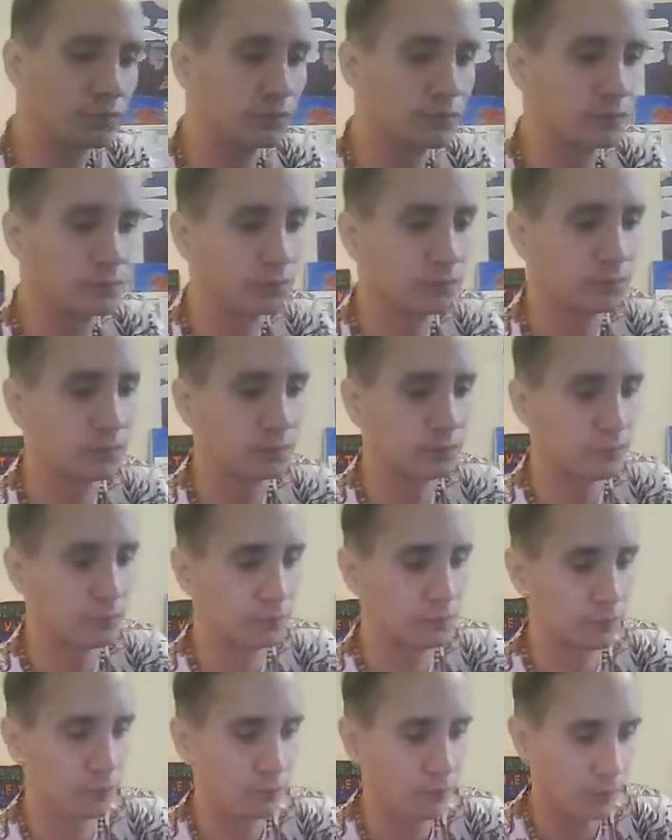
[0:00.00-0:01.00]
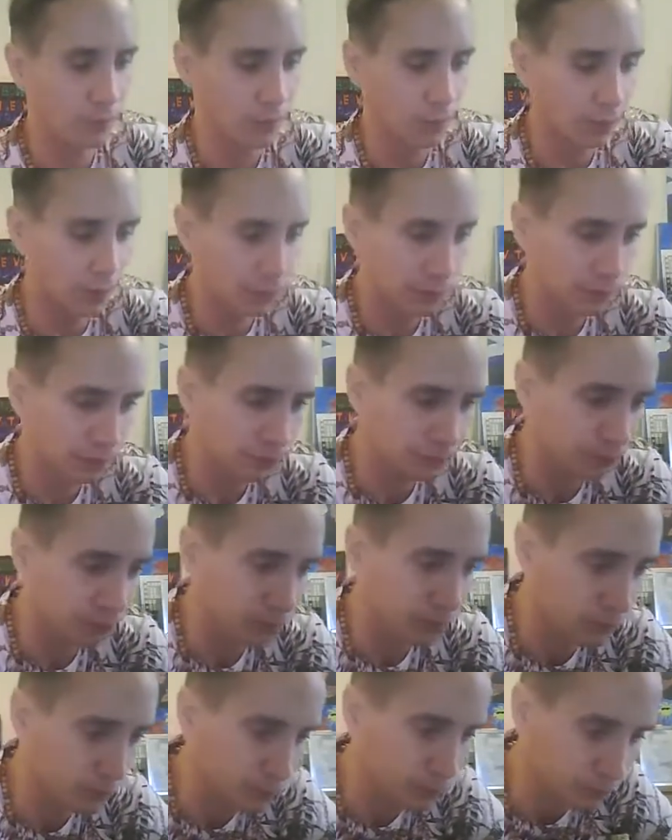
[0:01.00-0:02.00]
helping ecosystem,
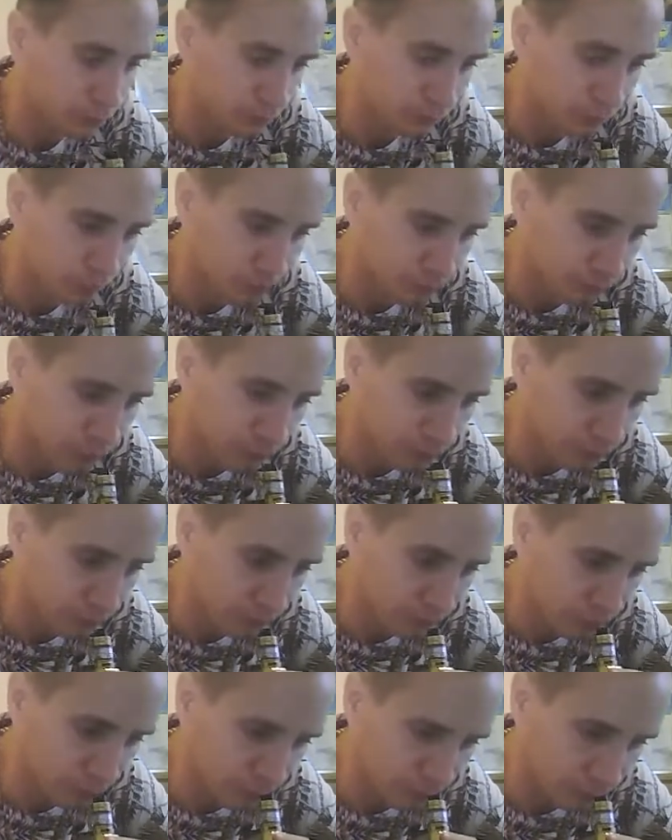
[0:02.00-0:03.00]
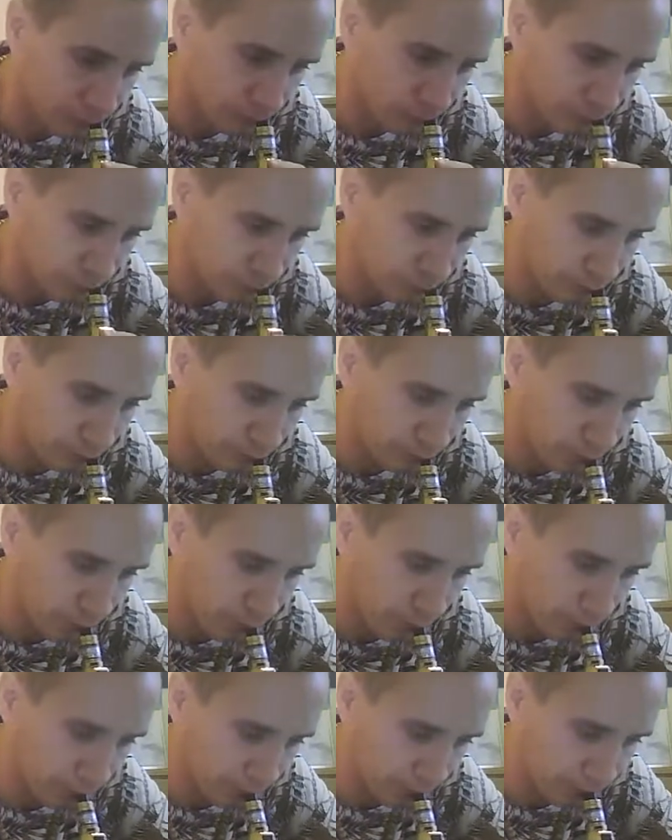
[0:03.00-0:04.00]
pollution to our
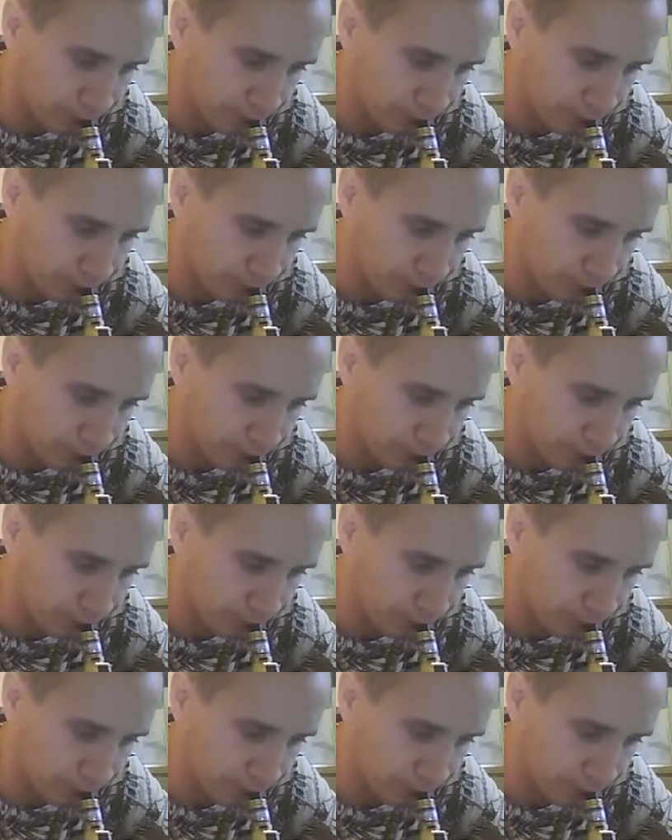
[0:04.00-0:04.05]
environment.